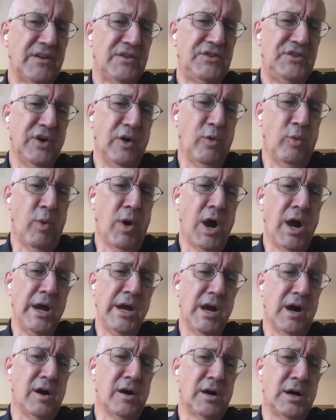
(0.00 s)
So
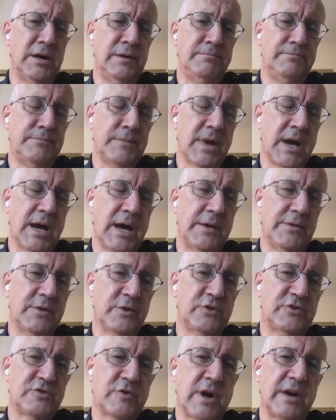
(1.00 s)
why are
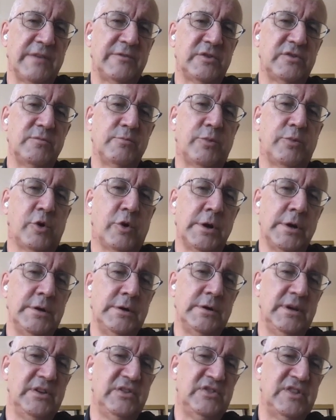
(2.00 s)
those drivers
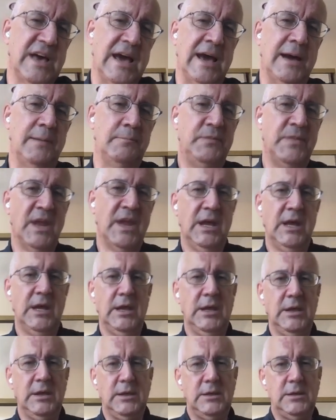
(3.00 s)
important? Is that
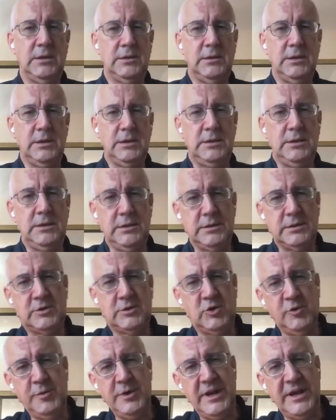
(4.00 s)

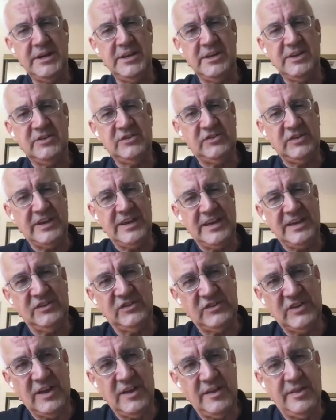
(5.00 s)
Kubernetes
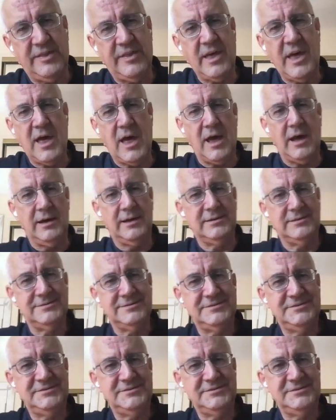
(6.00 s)
is the